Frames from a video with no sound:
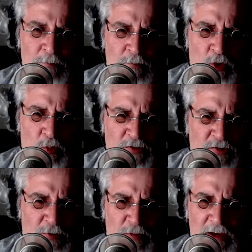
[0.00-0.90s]
there was
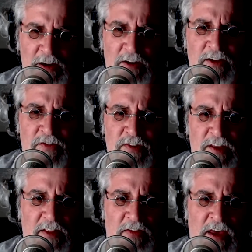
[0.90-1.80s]
something in here that
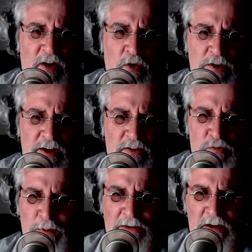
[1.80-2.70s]
said that they only
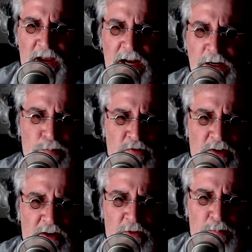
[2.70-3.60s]
expected eighty
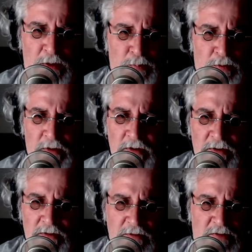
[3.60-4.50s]
percent of the people
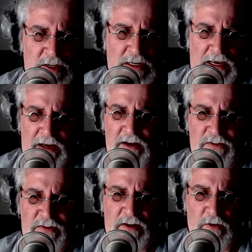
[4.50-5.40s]
to get a
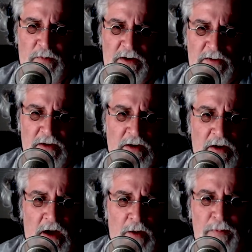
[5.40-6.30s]
settlement,
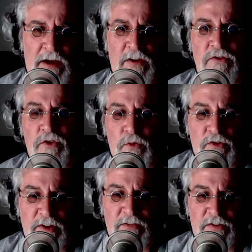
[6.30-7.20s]
uh, because to
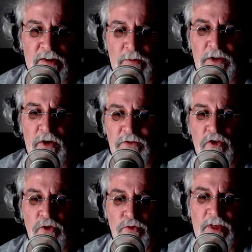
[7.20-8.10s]
receive a settlement, you have to
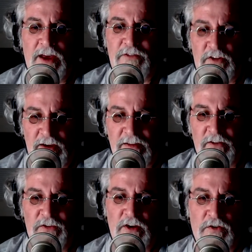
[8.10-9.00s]
do they have to take
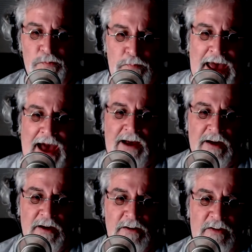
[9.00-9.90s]
their vehicles back
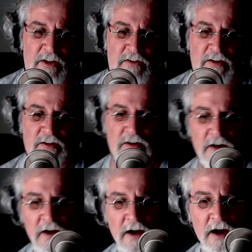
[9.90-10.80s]
to the dealer
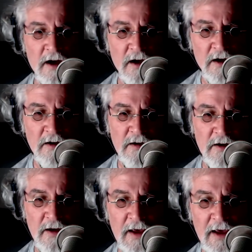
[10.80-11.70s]
uh,
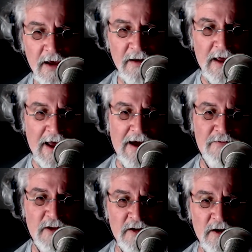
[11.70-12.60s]
and
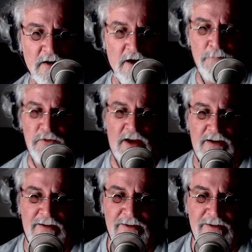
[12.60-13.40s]
have it updated.